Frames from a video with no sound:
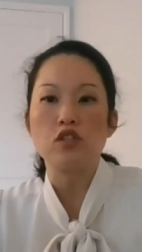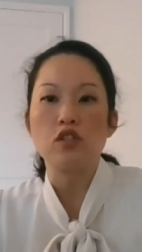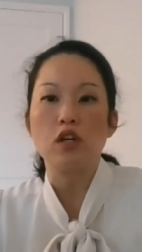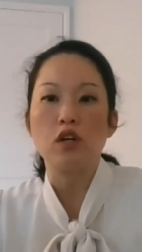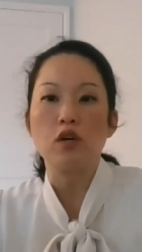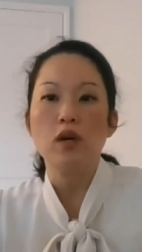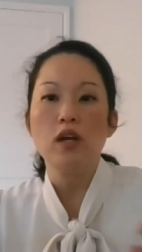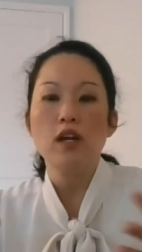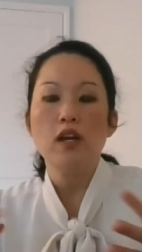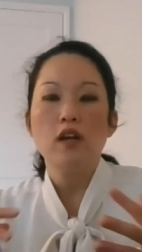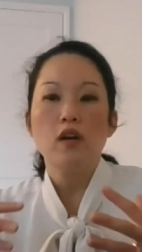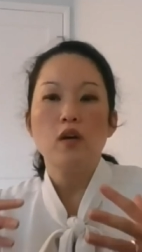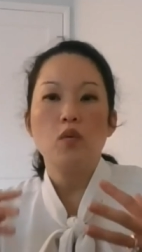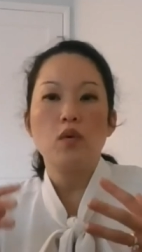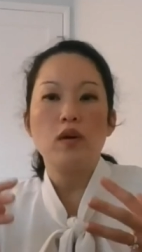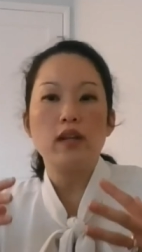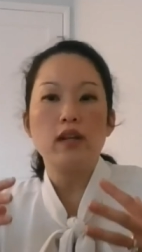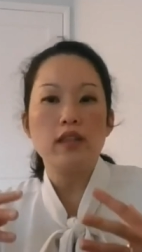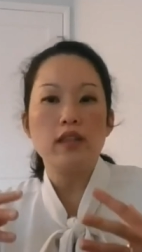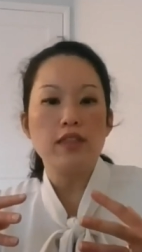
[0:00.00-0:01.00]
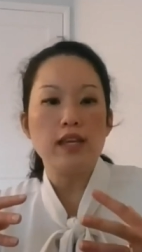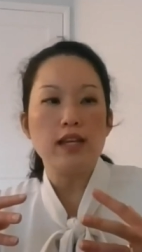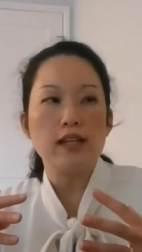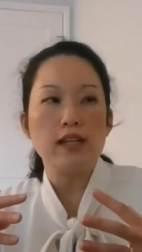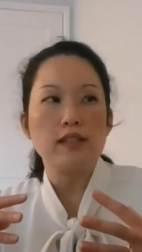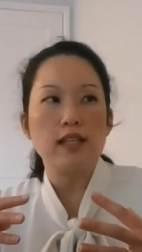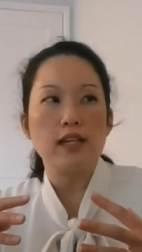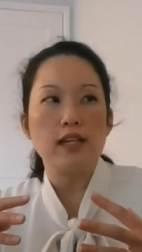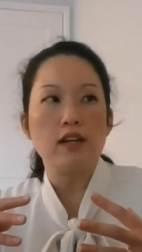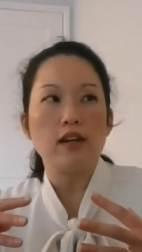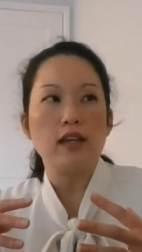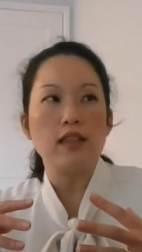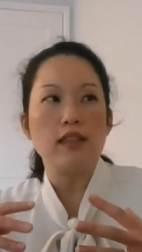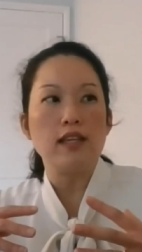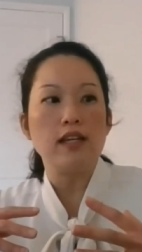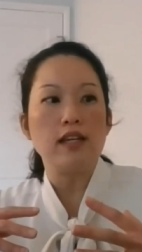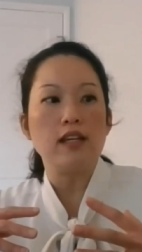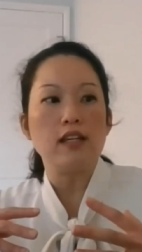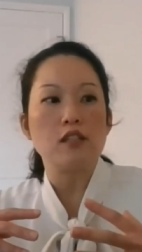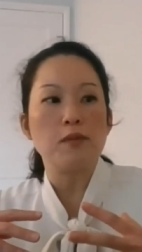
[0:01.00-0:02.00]
So one of the things there, I
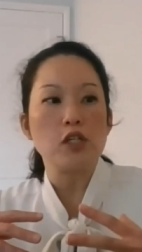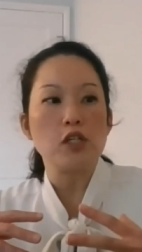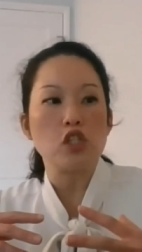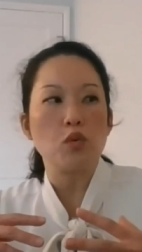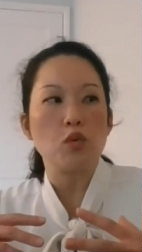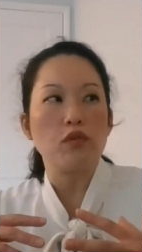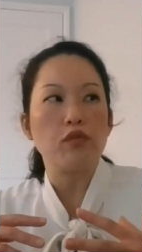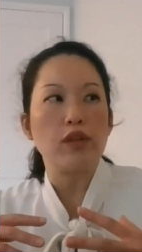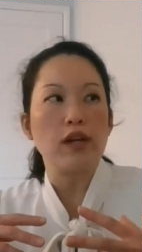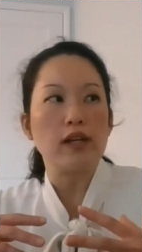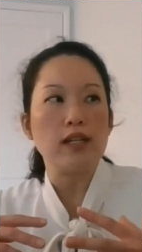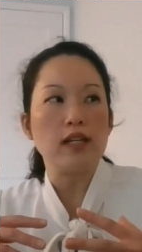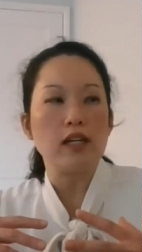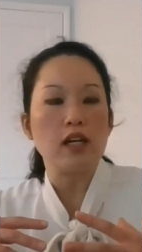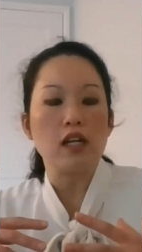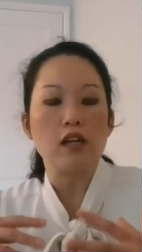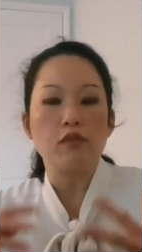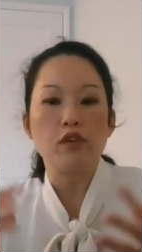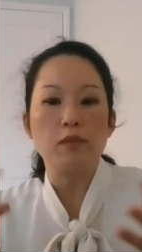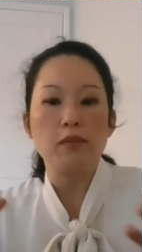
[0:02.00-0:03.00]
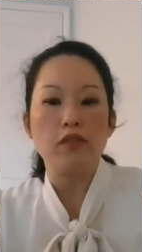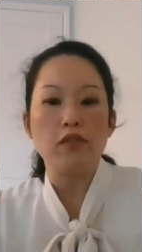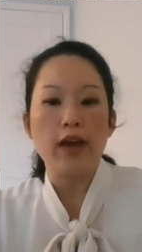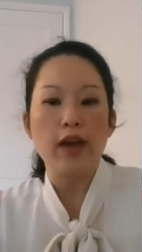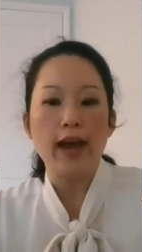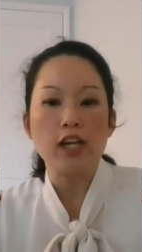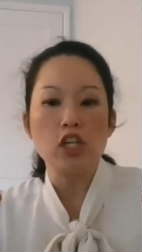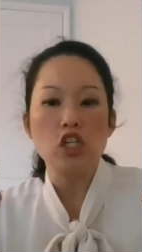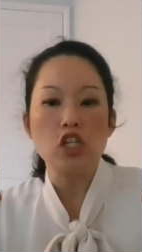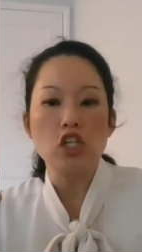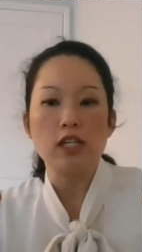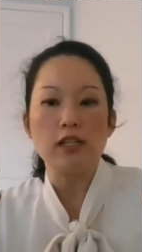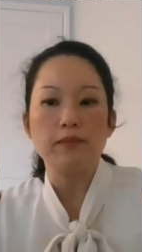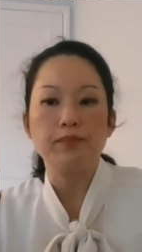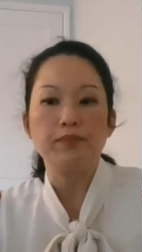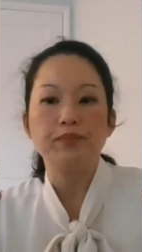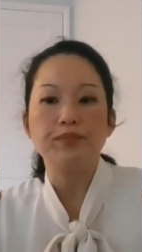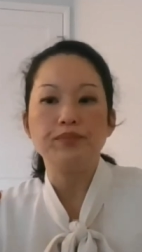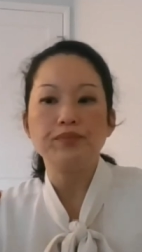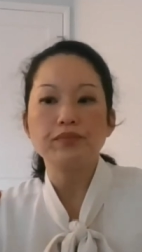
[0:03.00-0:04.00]
think, especially reflecting on affirmative
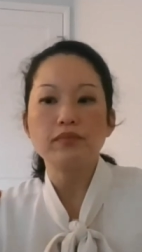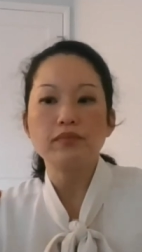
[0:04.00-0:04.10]
action,